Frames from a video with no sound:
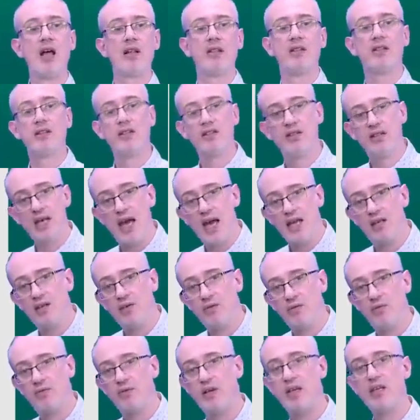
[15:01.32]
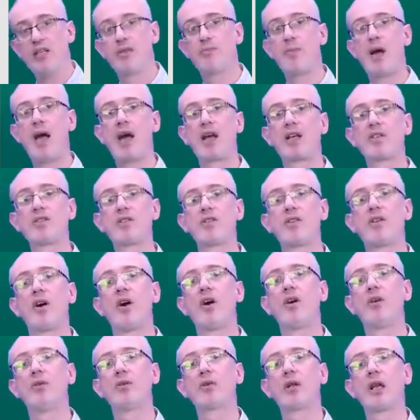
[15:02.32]
Then feedback to the
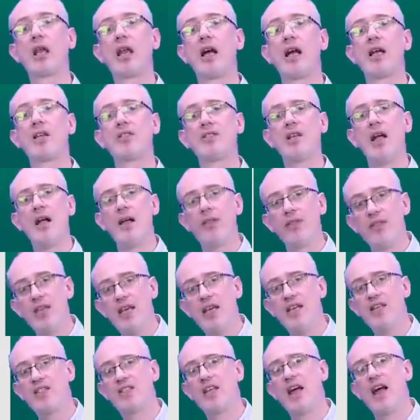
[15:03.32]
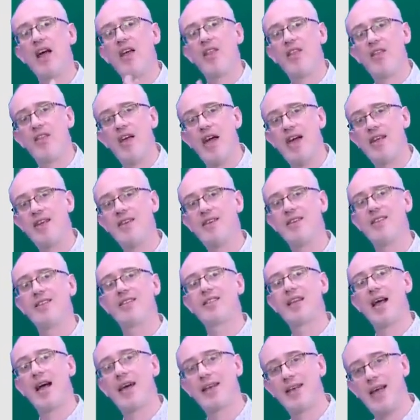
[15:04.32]
whole class. These
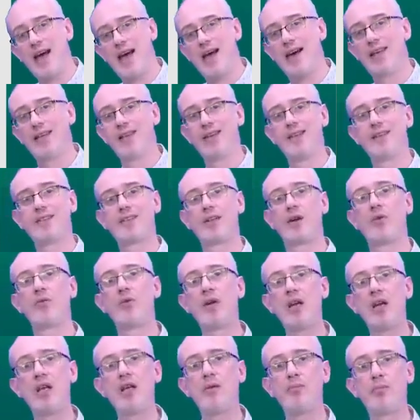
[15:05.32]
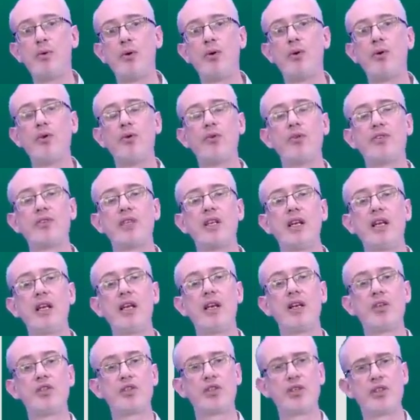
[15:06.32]
thens and ands are really important in
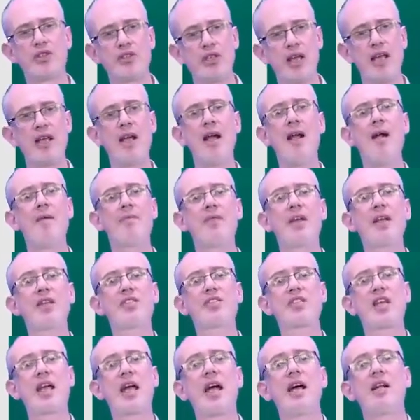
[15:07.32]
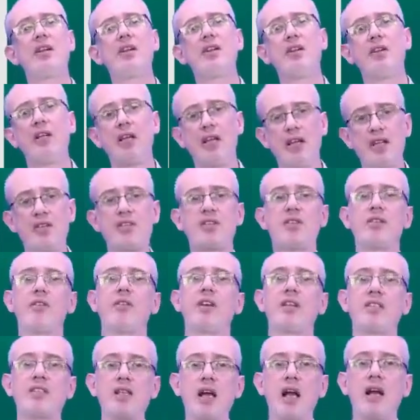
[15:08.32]
English because they tell the listener
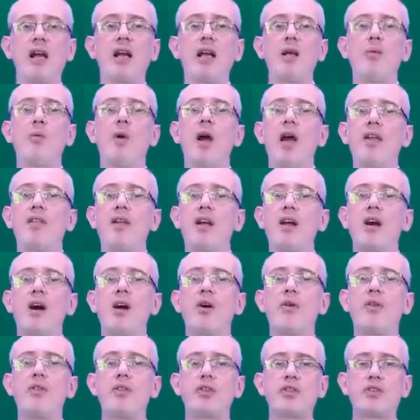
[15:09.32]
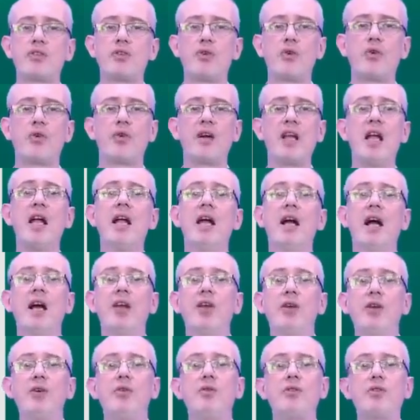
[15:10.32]
exactly where they are in the story
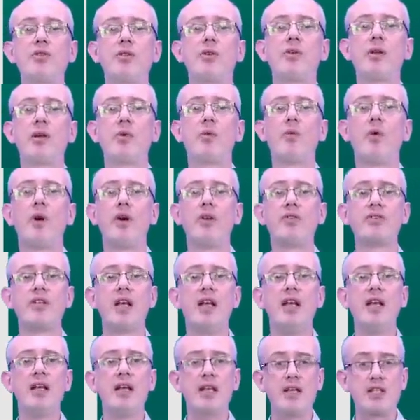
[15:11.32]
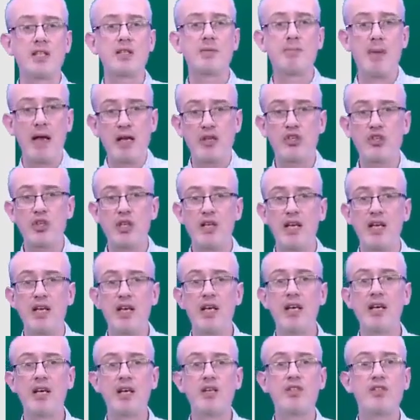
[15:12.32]
and who's doing what. Especially in
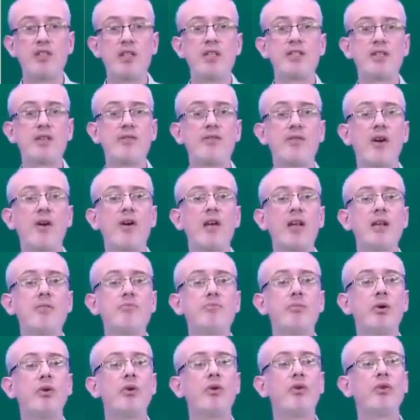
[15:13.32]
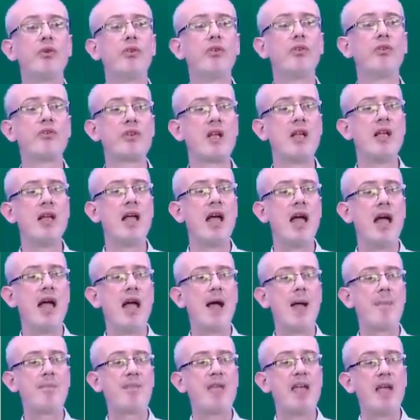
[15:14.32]
English, these are very important.
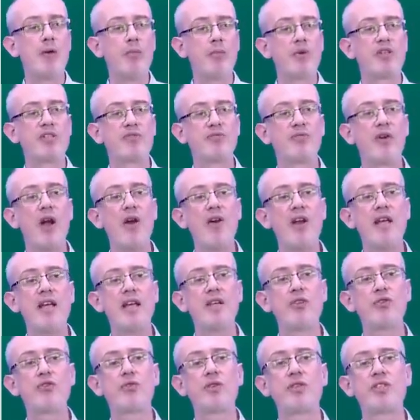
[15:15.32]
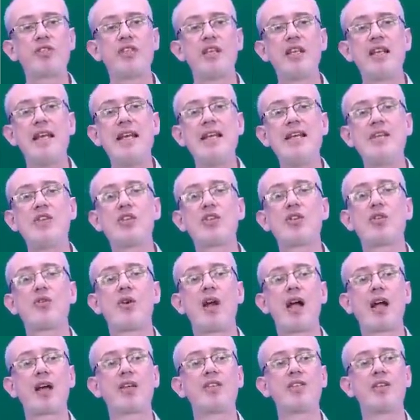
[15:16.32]
It was very interesting
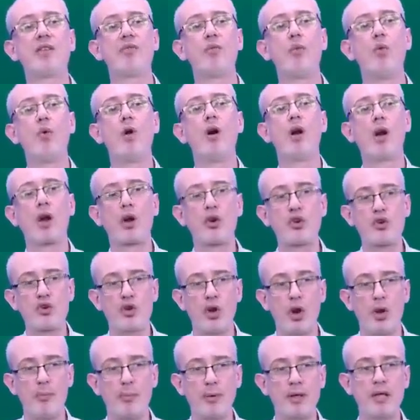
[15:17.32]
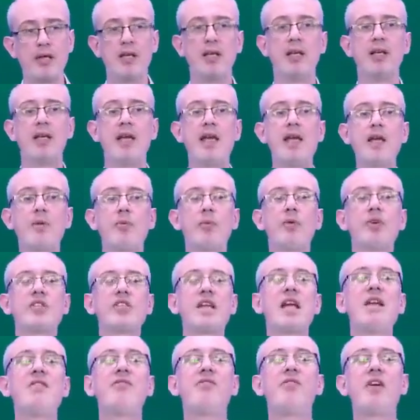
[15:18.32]
interactive workshop. It was
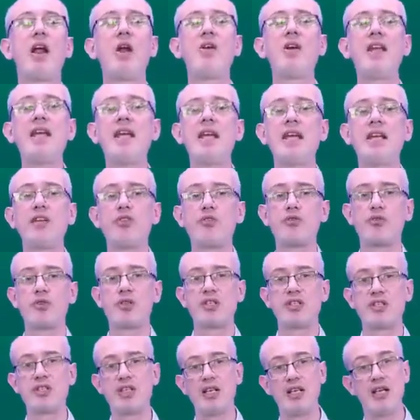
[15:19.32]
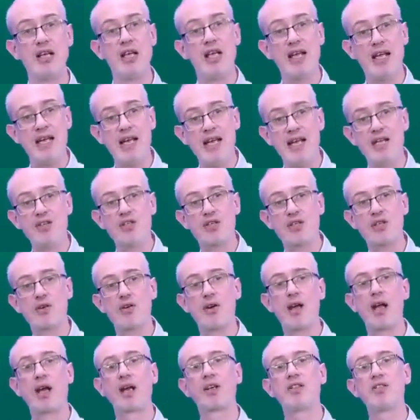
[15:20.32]
a very interesting
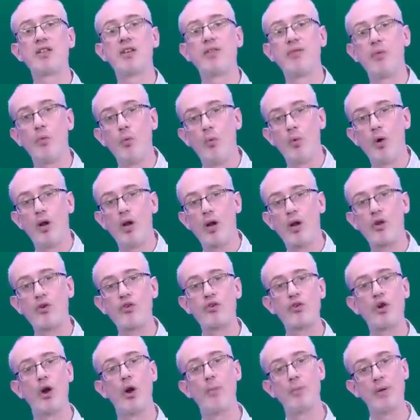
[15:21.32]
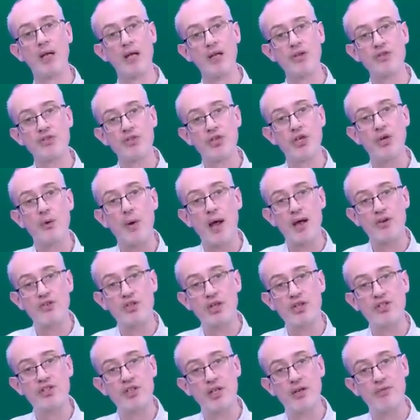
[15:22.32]
interactive workshop. 2
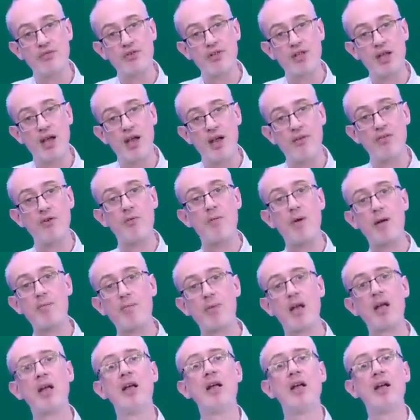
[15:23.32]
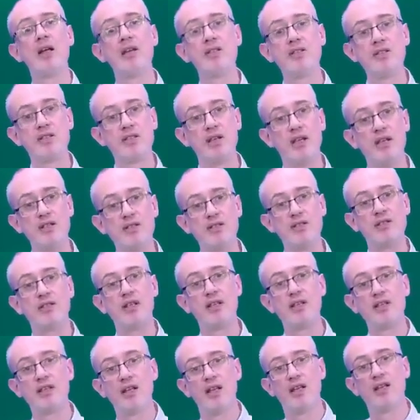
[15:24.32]
adjectives there, remember? Dun,
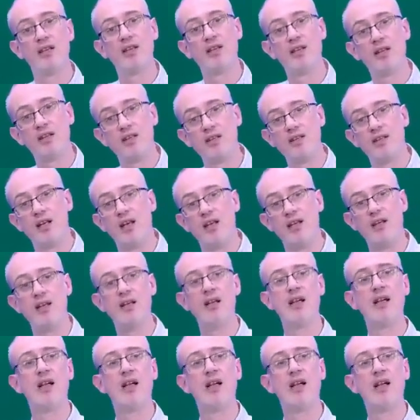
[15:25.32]
dun, dun, dun, dun.